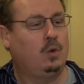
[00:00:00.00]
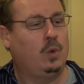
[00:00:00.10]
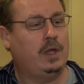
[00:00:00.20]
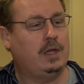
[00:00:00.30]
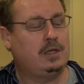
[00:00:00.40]

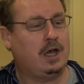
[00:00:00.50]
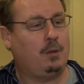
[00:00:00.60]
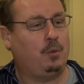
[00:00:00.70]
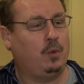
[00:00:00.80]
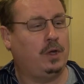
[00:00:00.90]
we end
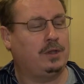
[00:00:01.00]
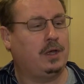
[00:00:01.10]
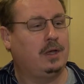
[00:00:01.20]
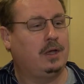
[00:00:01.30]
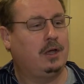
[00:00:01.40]
up with
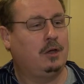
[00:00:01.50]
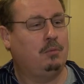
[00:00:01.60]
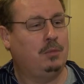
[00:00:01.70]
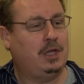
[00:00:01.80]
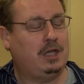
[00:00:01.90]

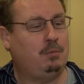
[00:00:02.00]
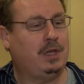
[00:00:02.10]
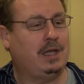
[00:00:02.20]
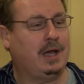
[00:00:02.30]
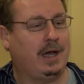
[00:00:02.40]
many,
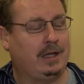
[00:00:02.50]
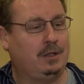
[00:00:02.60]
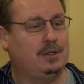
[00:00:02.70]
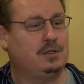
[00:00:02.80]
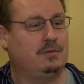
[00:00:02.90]
many
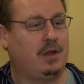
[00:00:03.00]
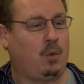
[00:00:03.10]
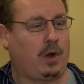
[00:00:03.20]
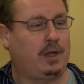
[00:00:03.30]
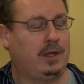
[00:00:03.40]
islands of
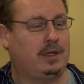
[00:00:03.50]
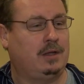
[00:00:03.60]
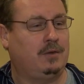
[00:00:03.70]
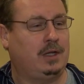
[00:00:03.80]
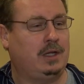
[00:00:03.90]
network
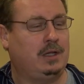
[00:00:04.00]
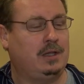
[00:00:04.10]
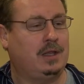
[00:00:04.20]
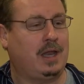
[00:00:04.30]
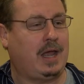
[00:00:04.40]
connectivity
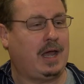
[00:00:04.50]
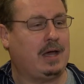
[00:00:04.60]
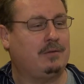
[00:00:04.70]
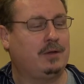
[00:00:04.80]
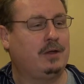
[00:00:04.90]
that
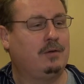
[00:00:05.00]
have